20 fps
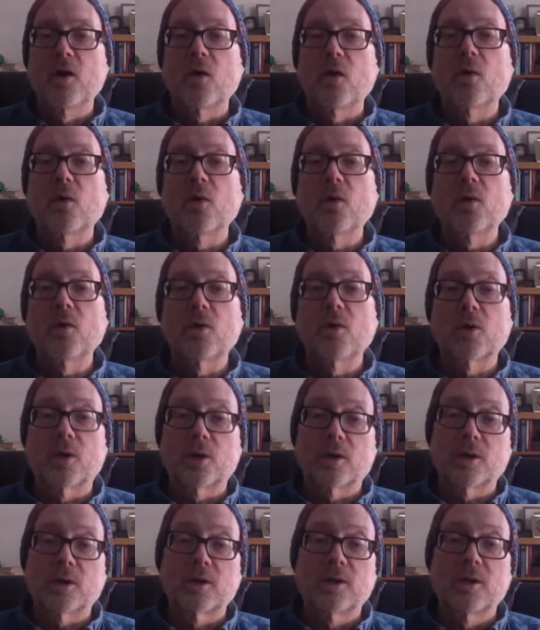
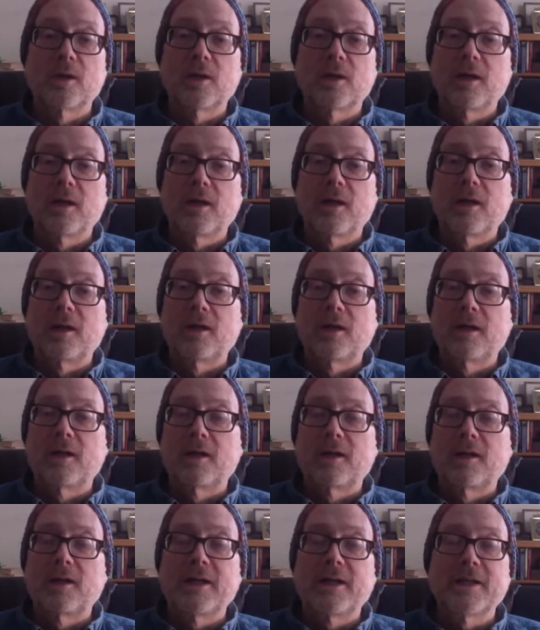Or
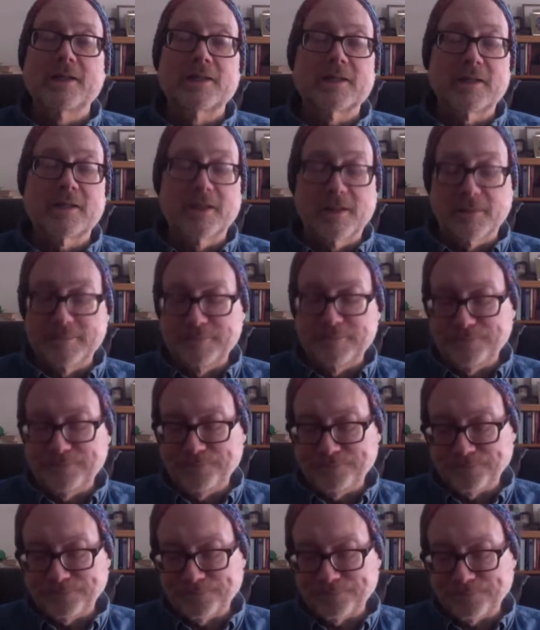it
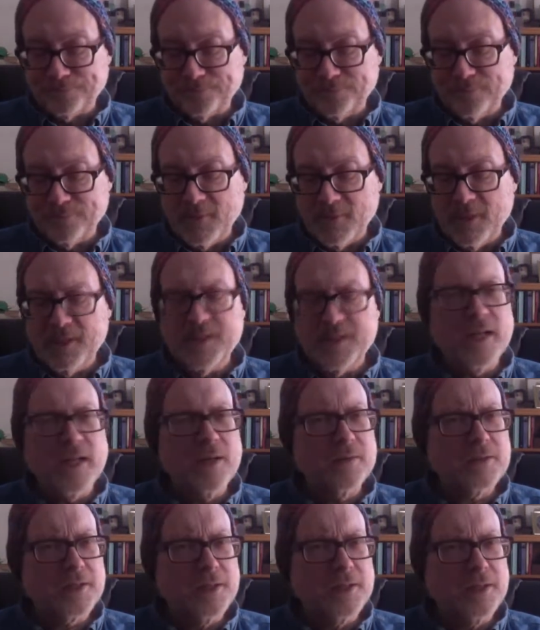
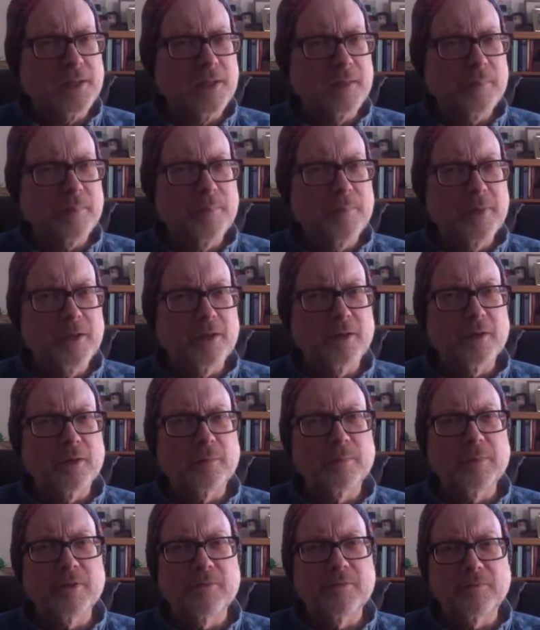sounds a lot
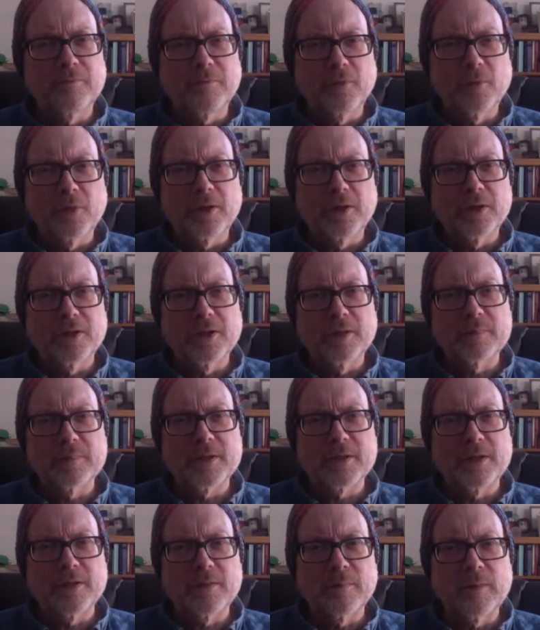better before it
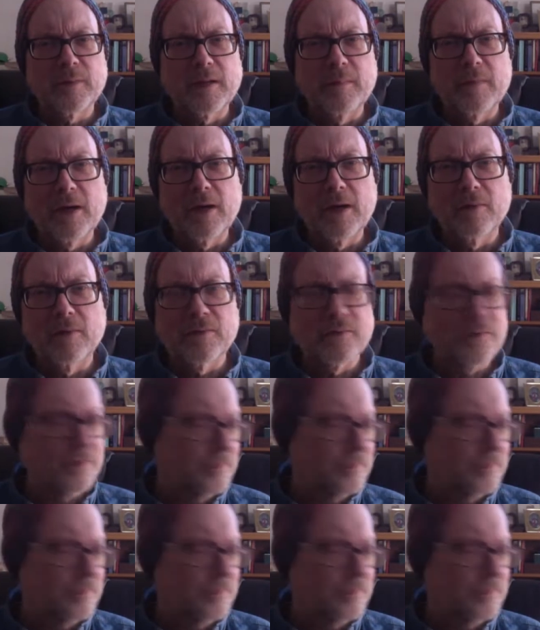comes out of my mouth.